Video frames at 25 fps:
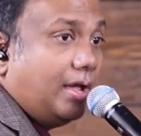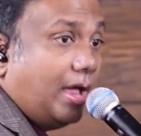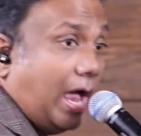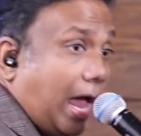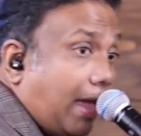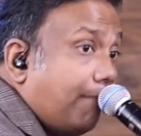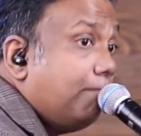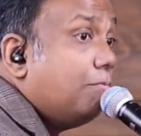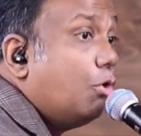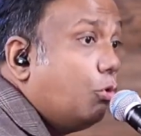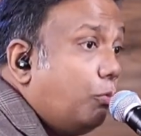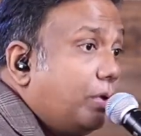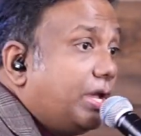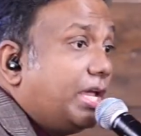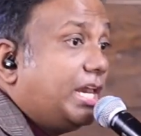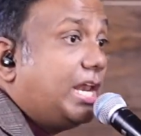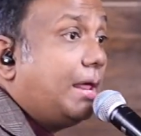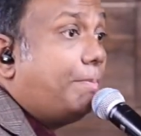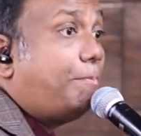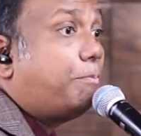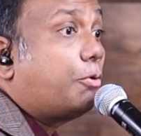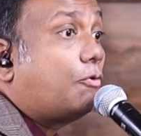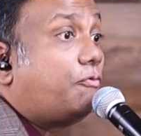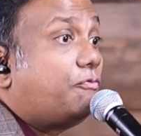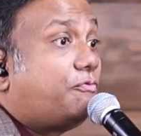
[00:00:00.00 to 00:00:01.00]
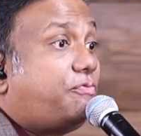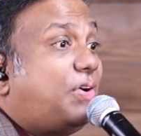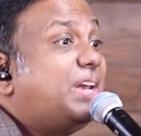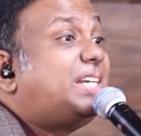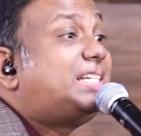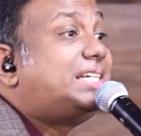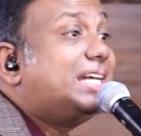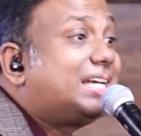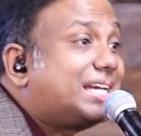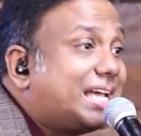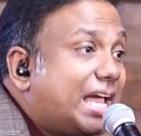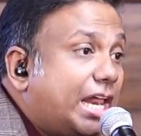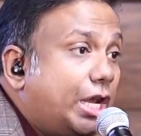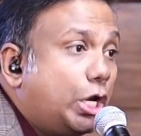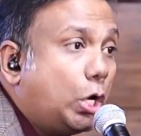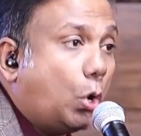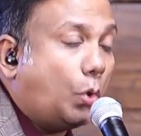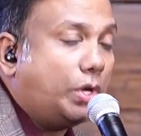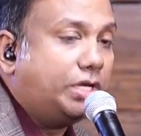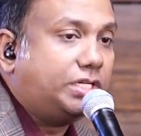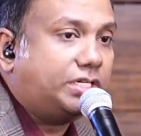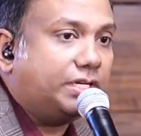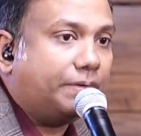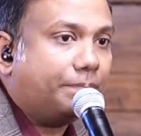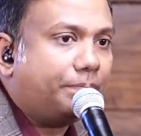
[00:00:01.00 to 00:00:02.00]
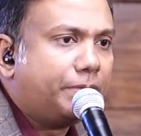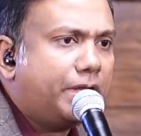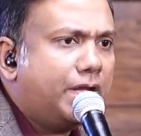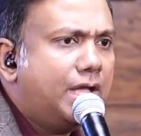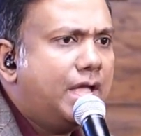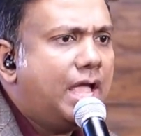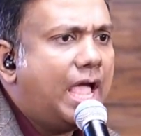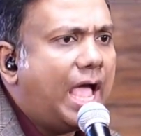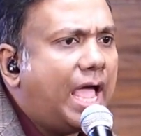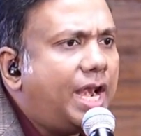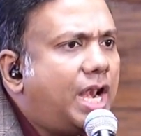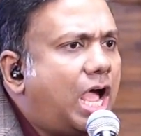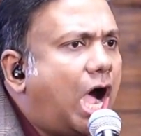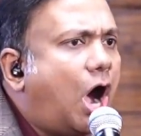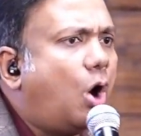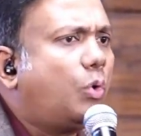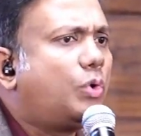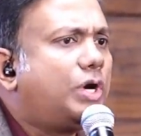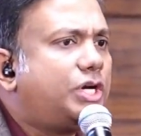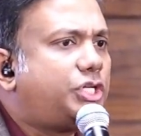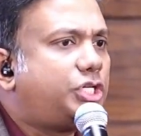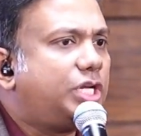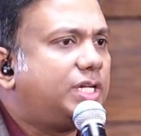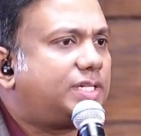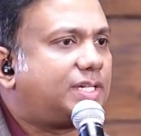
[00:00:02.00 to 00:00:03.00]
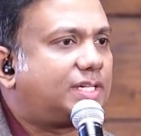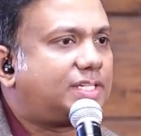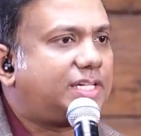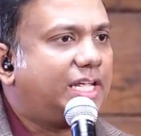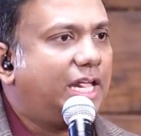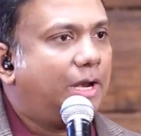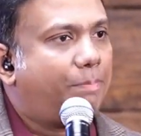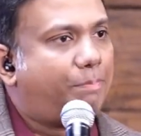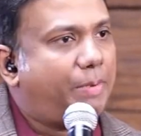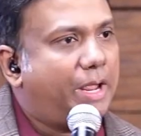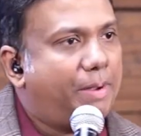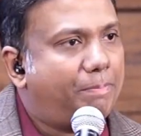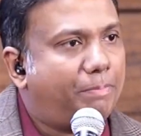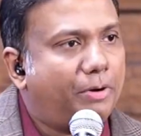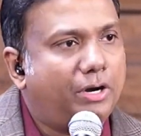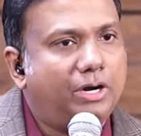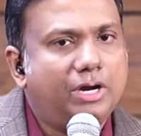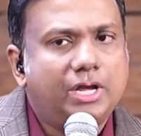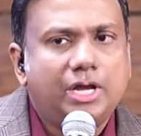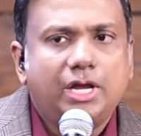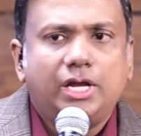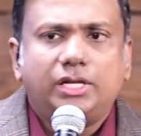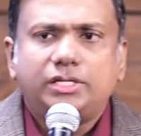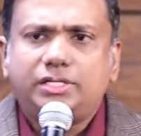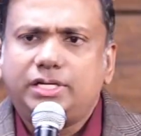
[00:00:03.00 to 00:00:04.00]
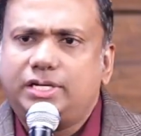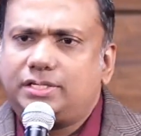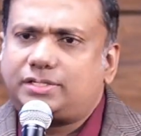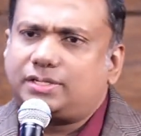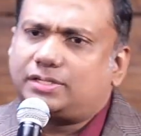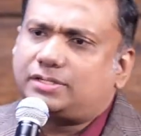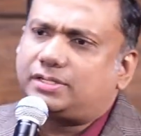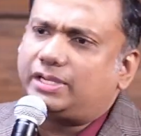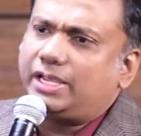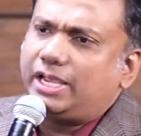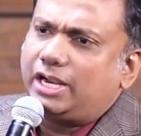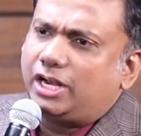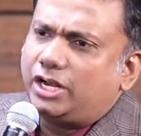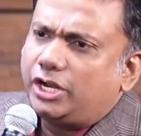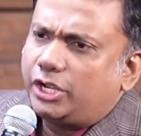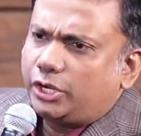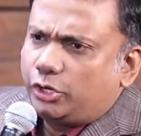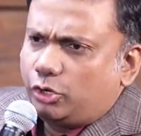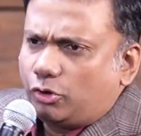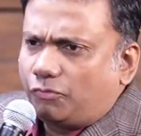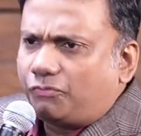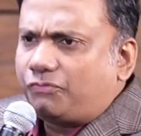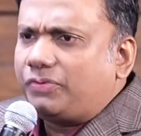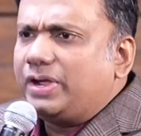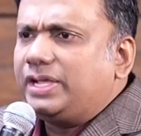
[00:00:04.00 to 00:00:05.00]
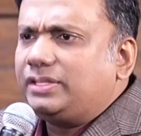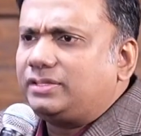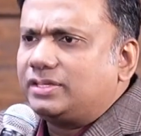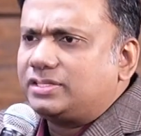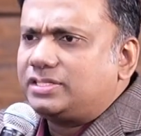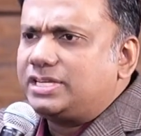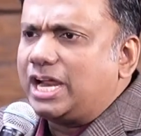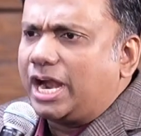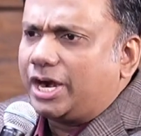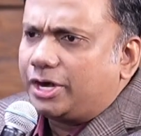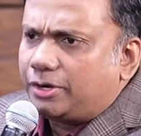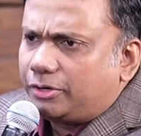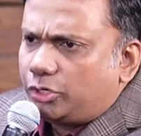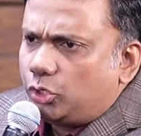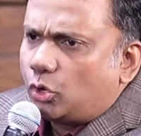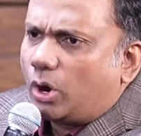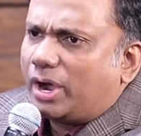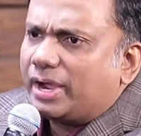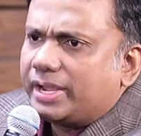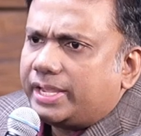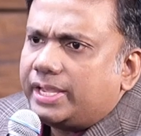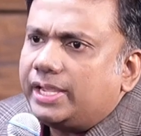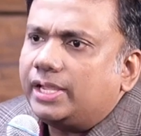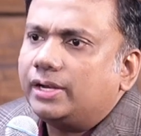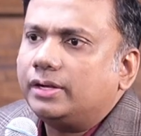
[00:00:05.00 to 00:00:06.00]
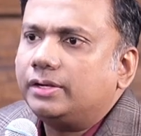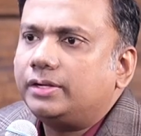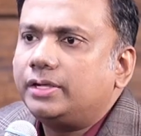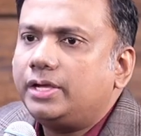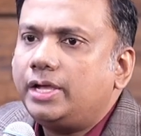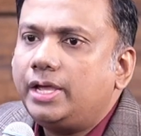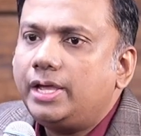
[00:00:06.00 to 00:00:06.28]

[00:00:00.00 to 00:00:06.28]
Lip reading: I'm moving in a prophetic anointing. And how did Jesus heal people? Jesus healed. Your faith is done. You are healed.